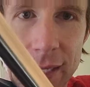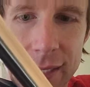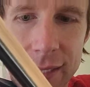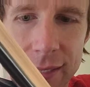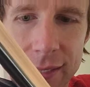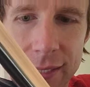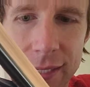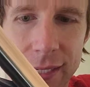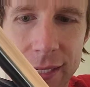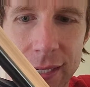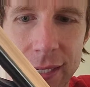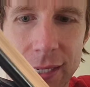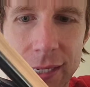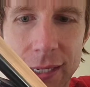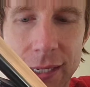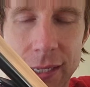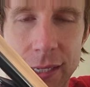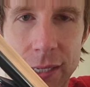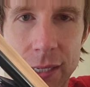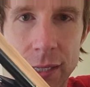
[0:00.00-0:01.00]
D,
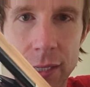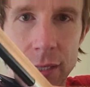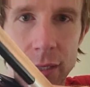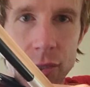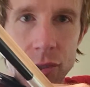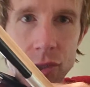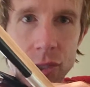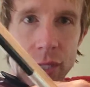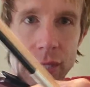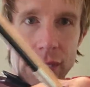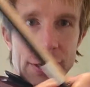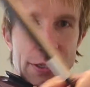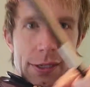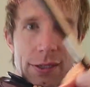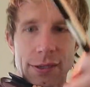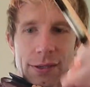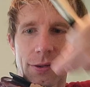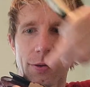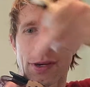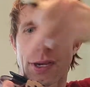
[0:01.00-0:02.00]
G.
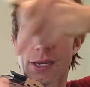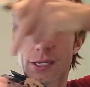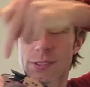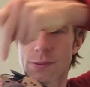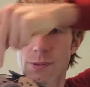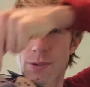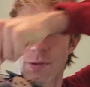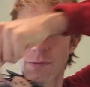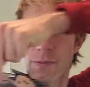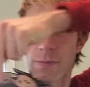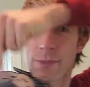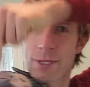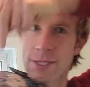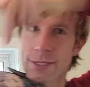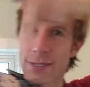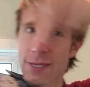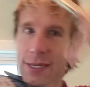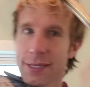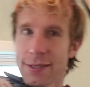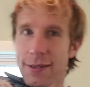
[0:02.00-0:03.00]
Okay, so we go from this
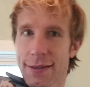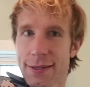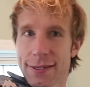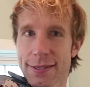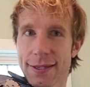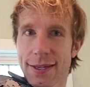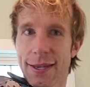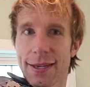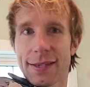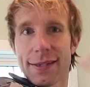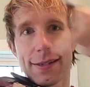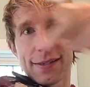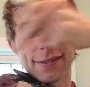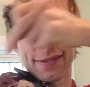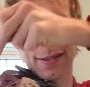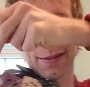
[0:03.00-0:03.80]
side to the